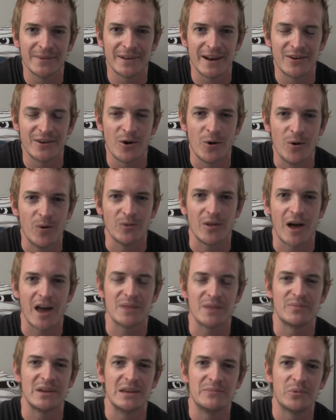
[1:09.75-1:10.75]
but I know a lot
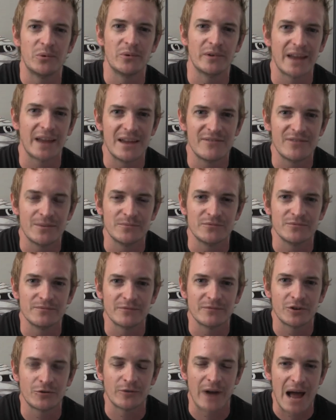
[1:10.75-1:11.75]
of people gave him
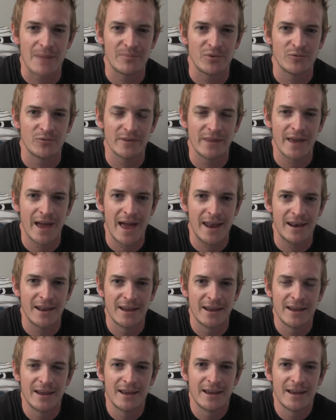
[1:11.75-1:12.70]
crap over that.